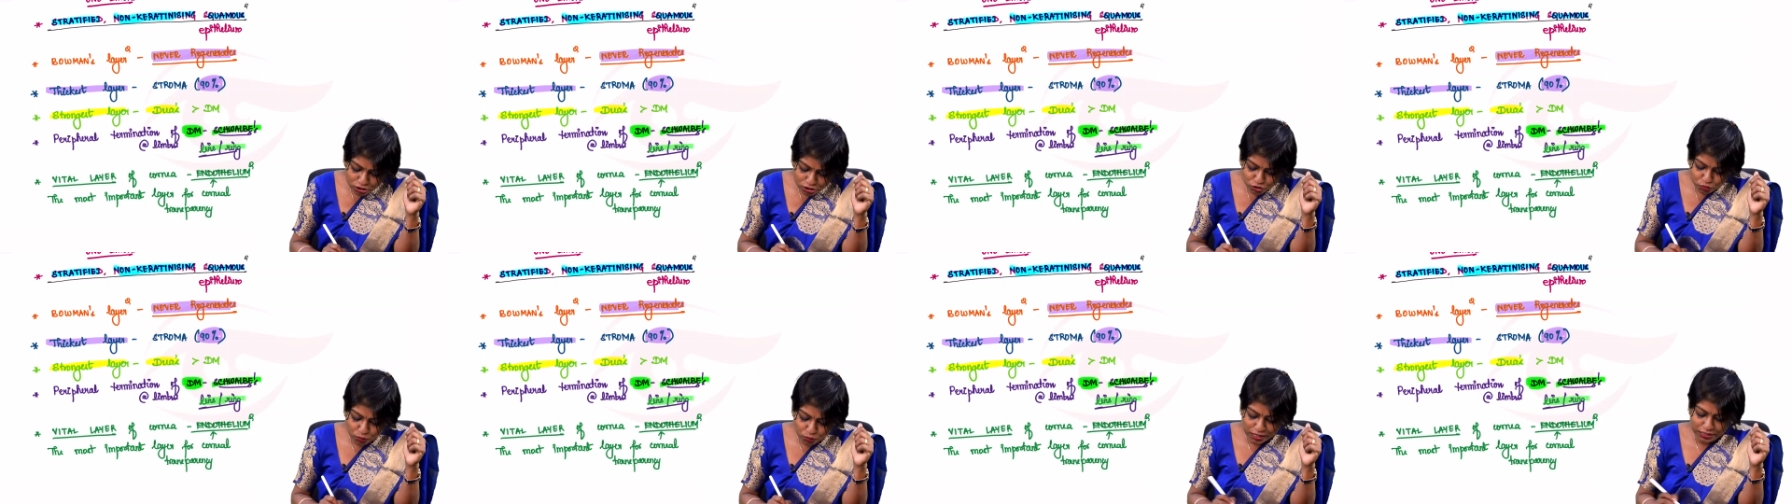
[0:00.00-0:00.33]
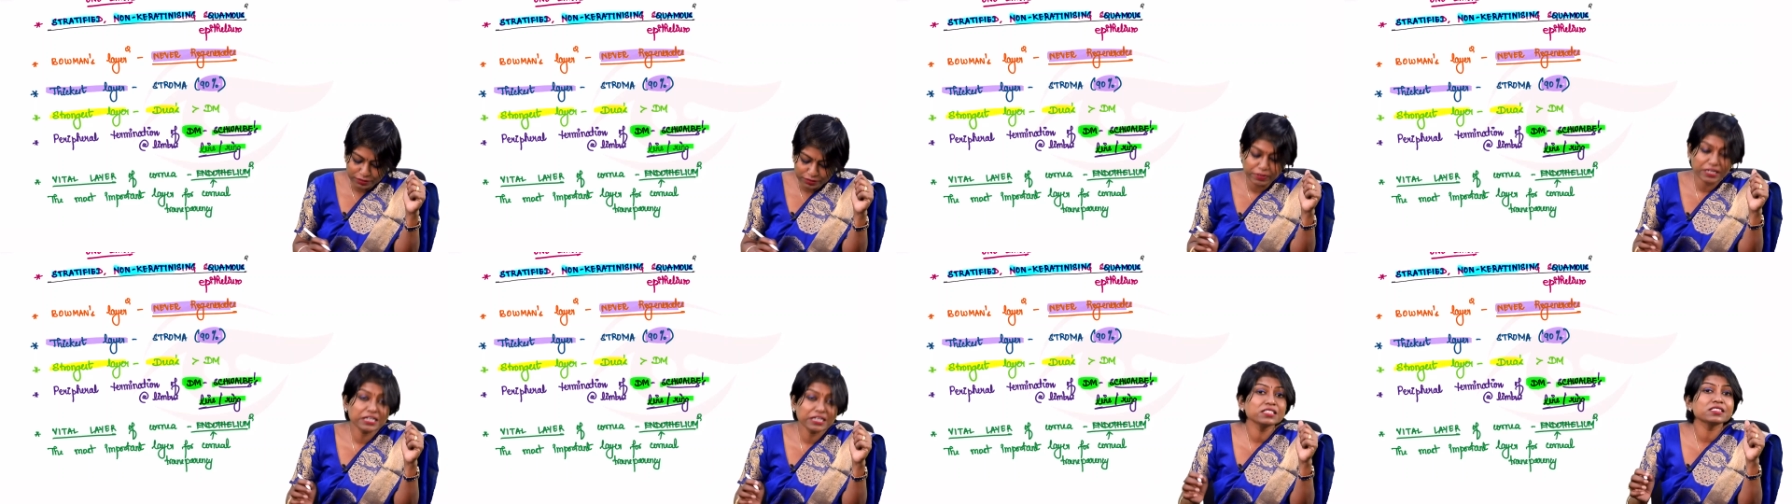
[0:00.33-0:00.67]
or
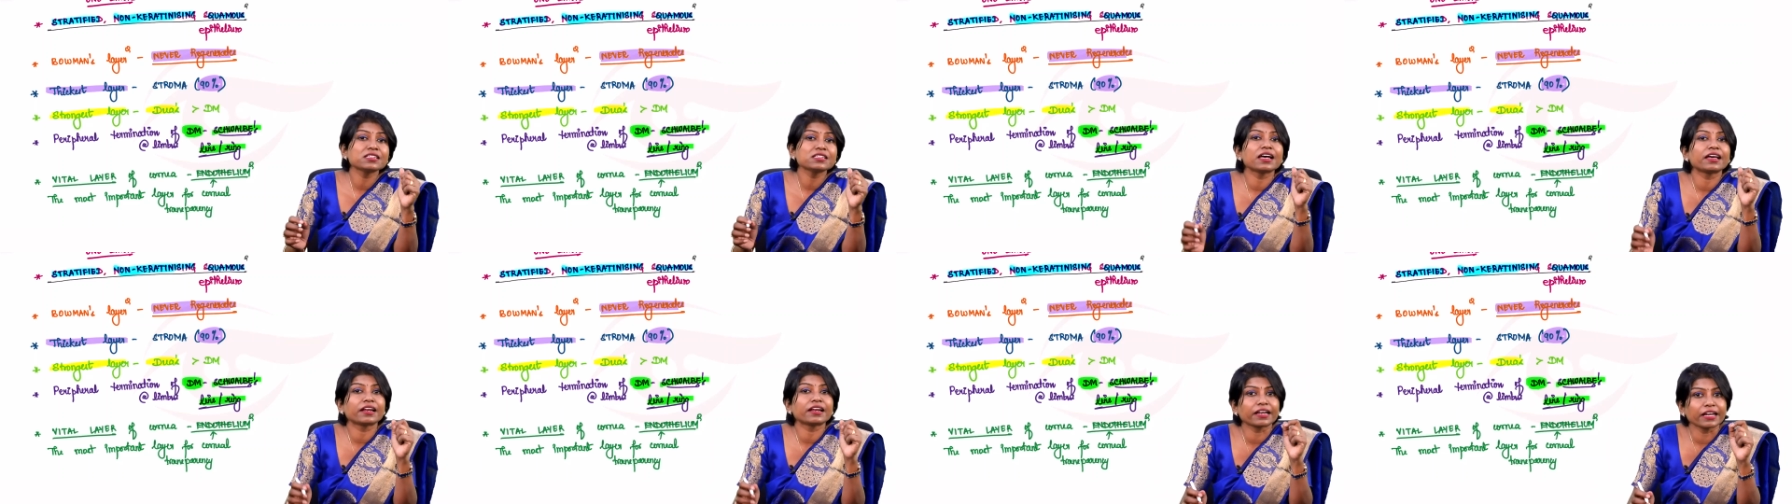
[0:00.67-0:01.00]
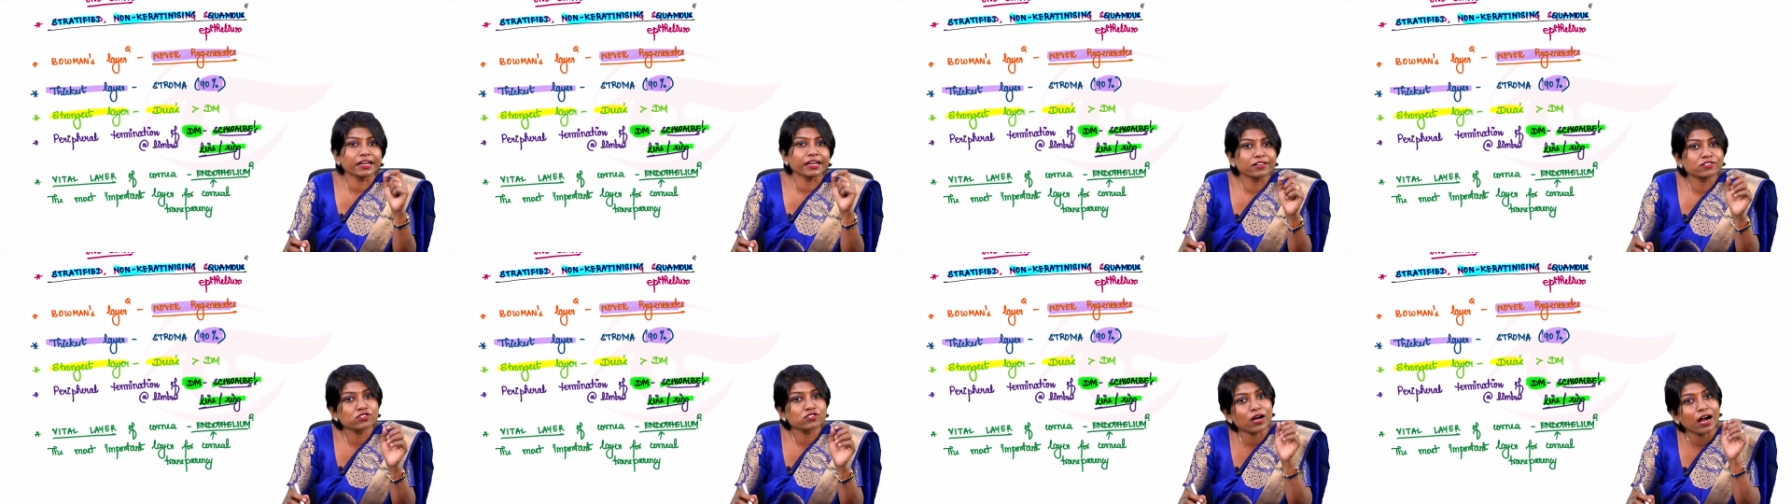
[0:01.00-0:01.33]
Schwalbe's
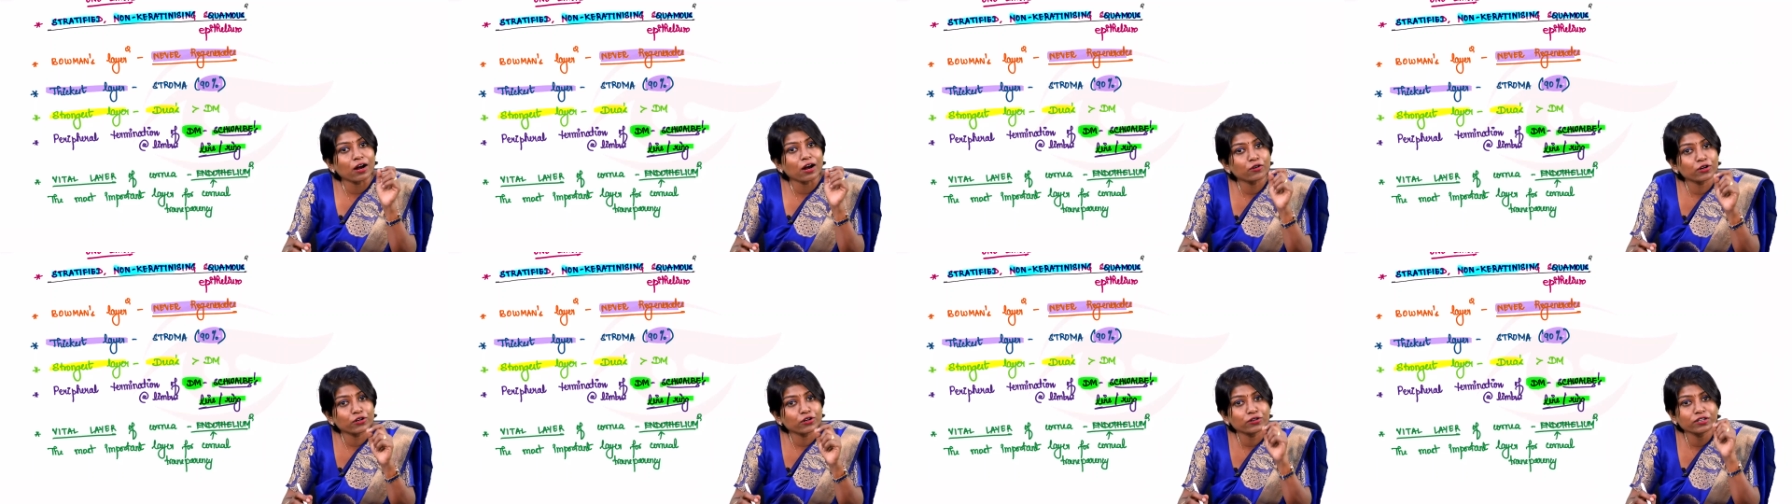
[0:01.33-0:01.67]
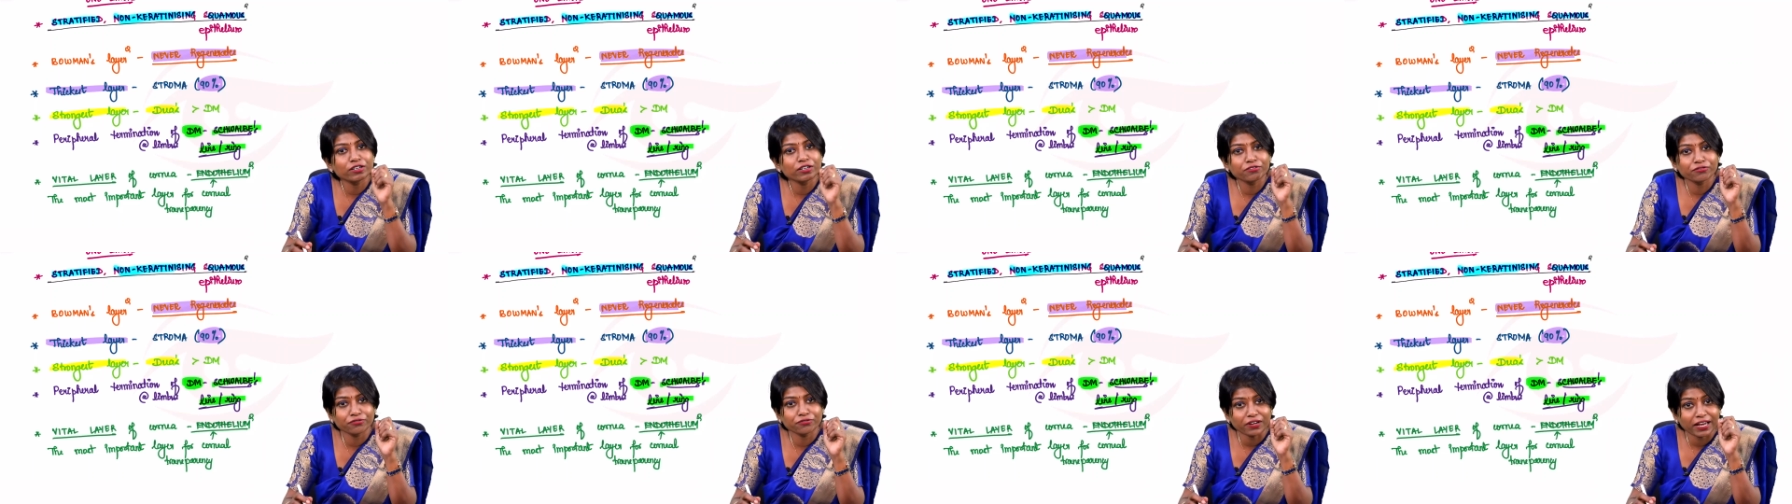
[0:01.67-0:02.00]
ring. So how do you
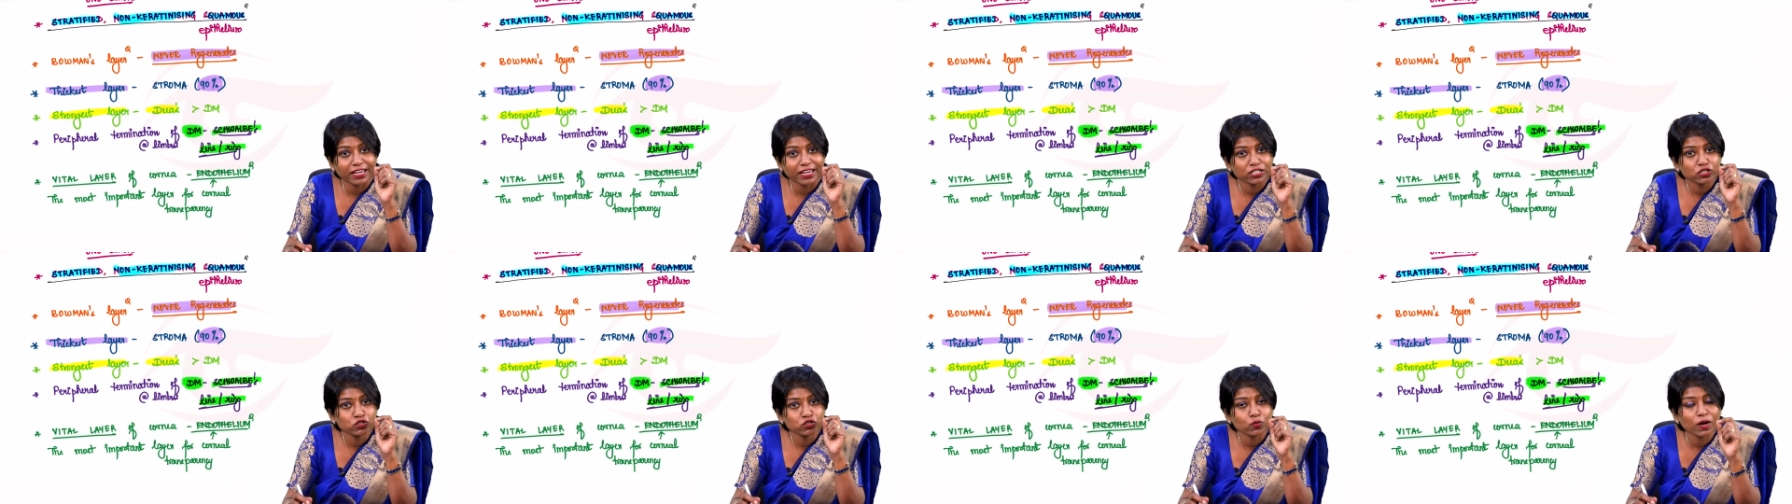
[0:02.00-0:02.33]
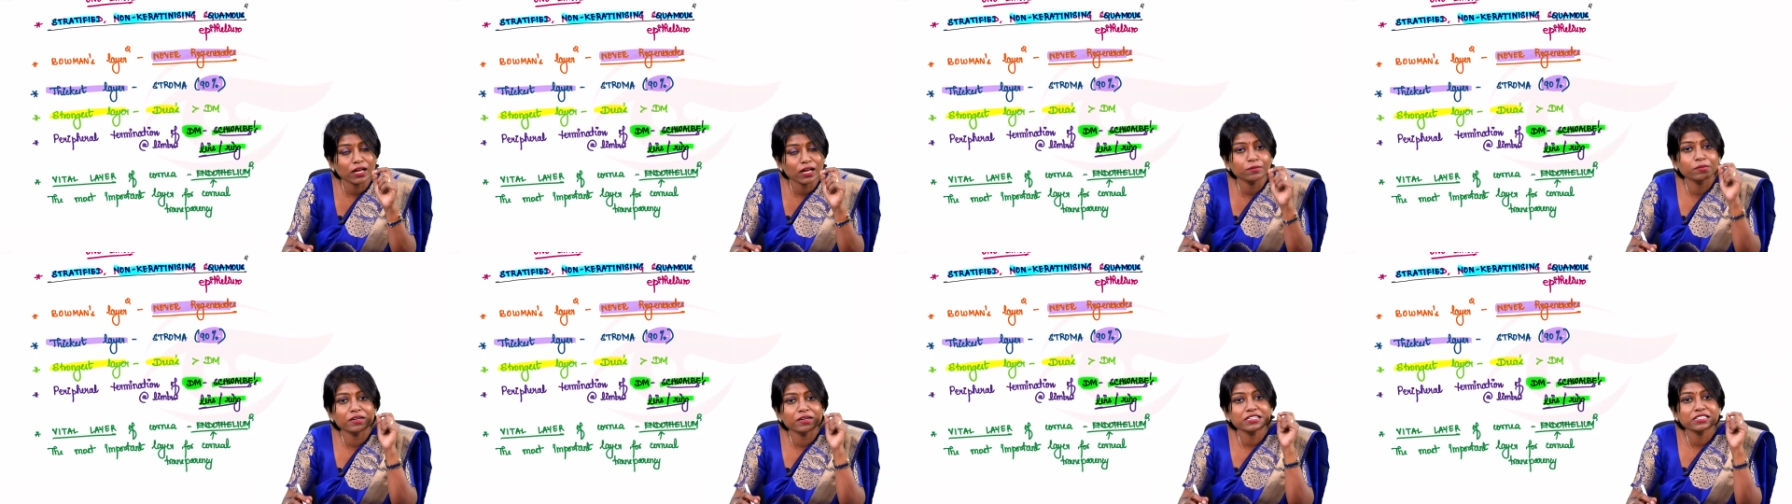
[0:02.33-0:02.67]
define
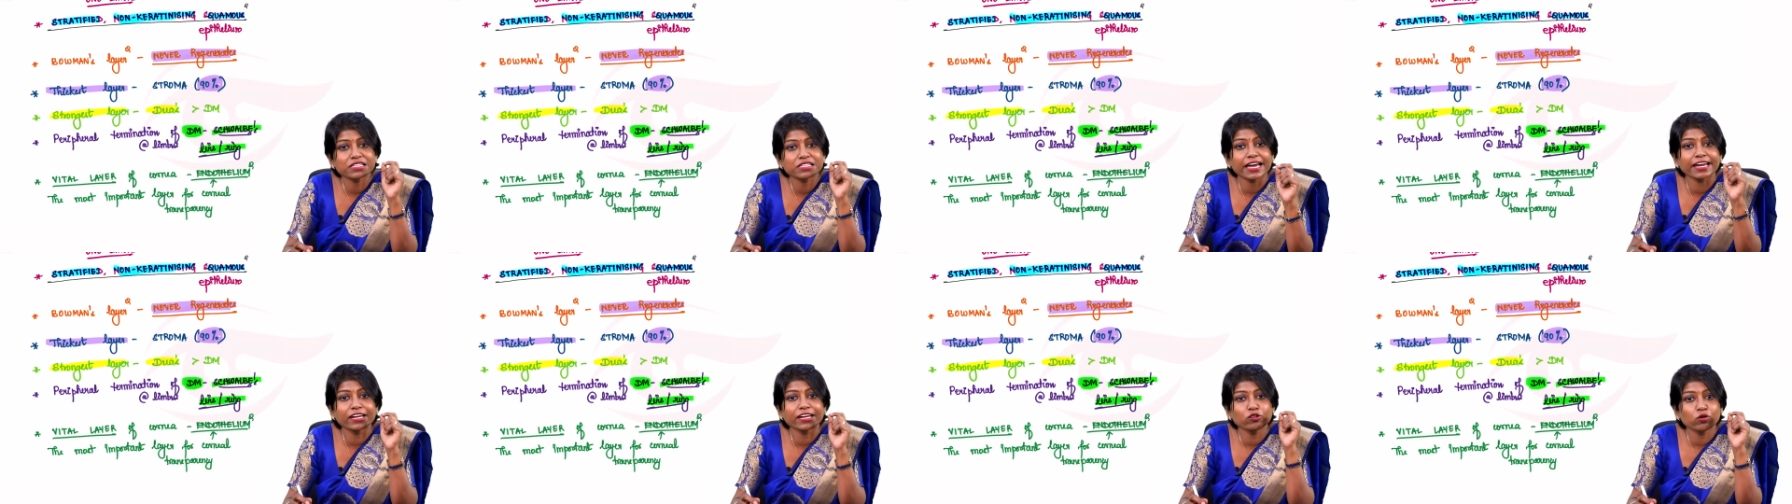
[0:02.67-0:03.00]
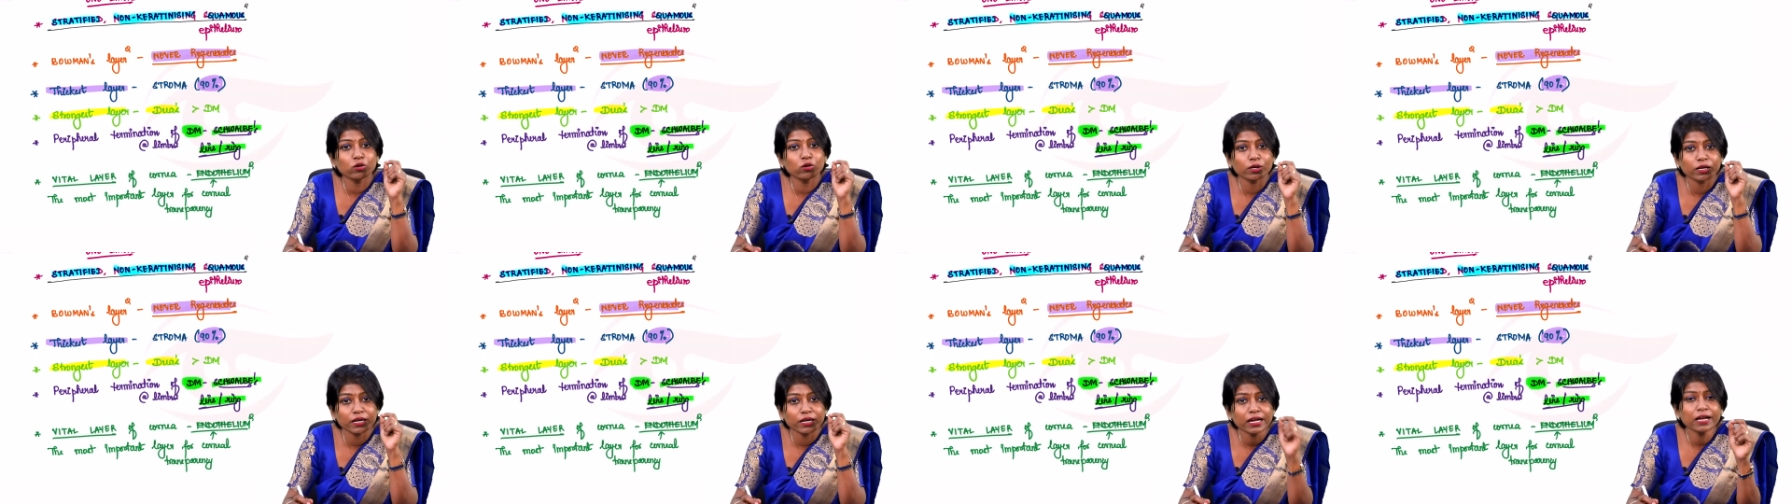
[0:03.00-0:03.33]
Schwalbe's line
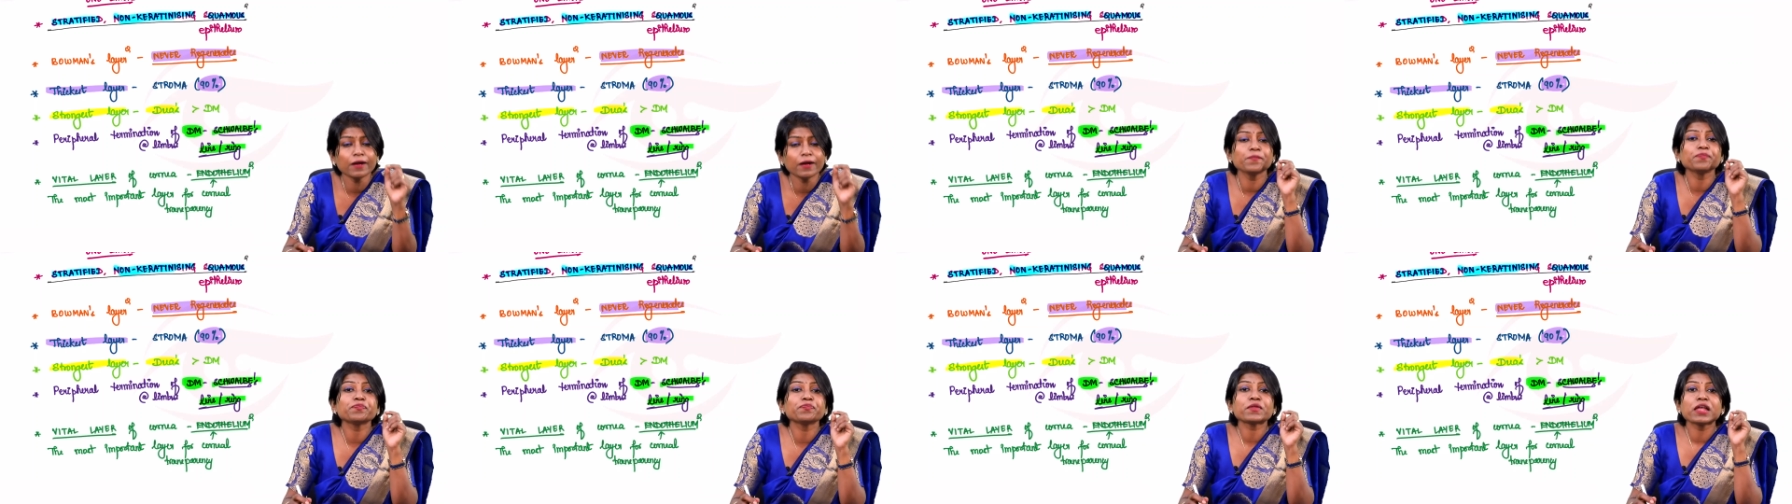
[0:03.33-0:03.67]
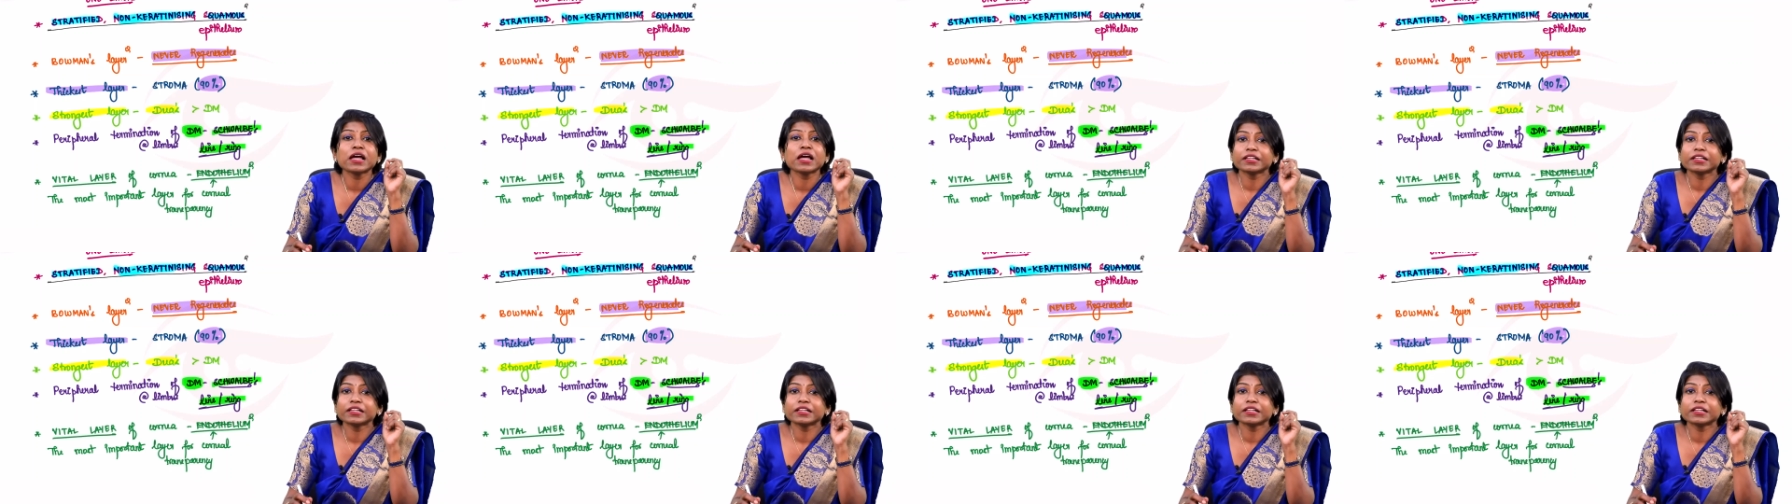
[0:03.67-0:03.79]
or ring?